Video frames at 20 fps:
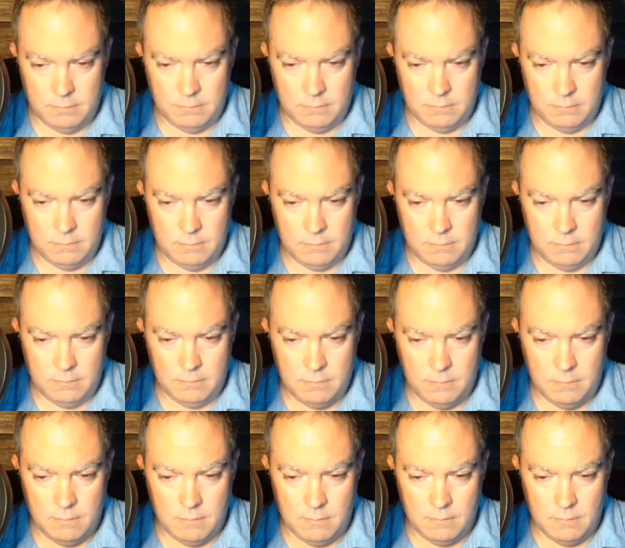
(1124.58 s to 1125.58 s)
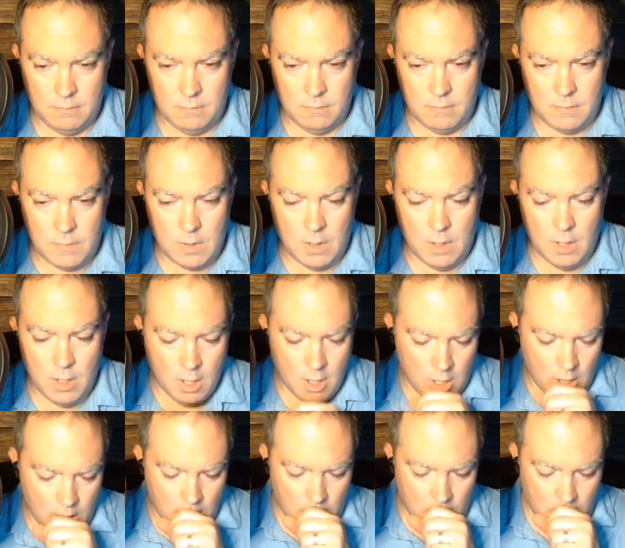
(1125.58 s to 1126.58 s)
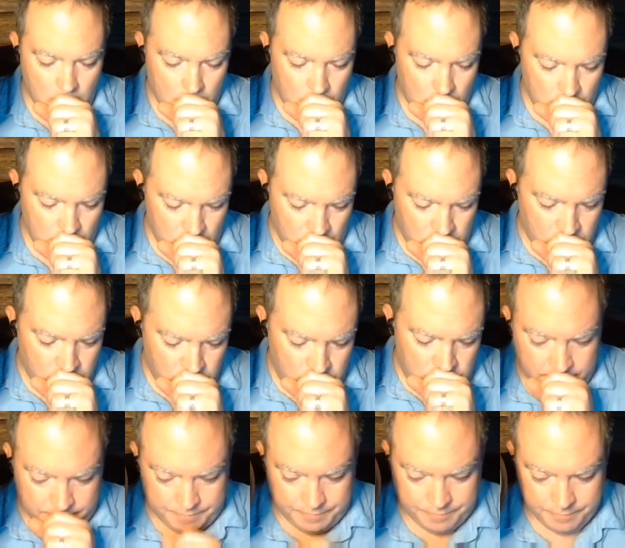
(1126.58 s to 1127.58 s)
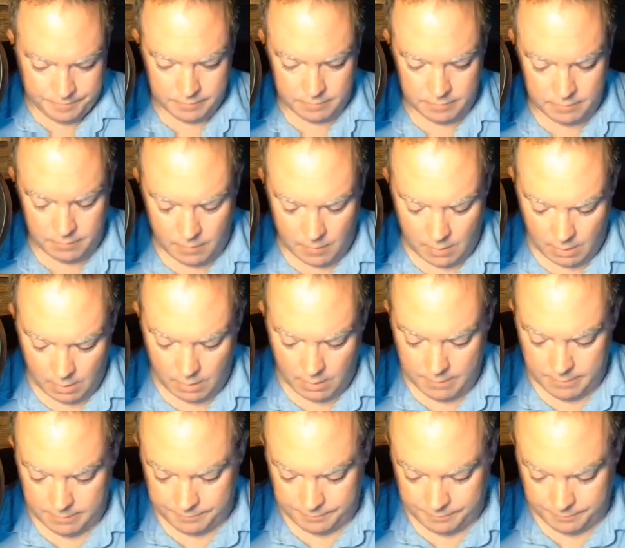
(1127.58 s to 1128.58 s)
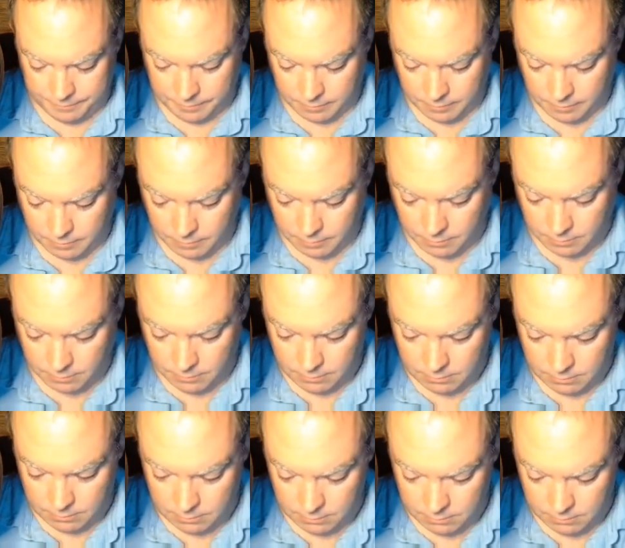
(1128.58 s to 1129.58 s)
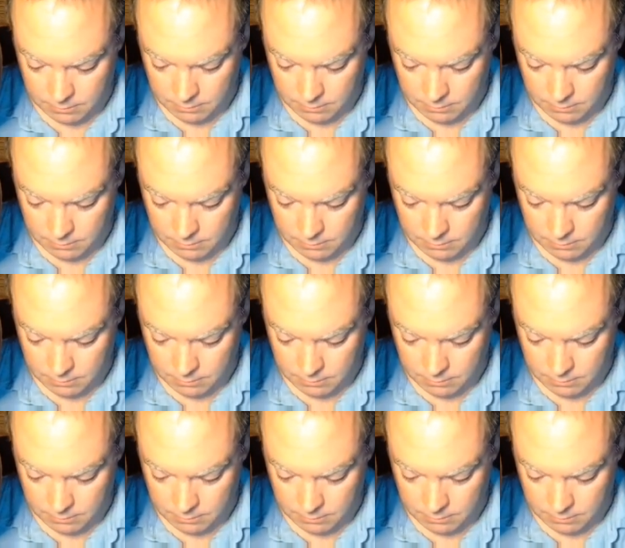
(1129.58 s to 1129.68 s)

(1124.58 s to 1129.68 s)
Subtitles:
[no speech]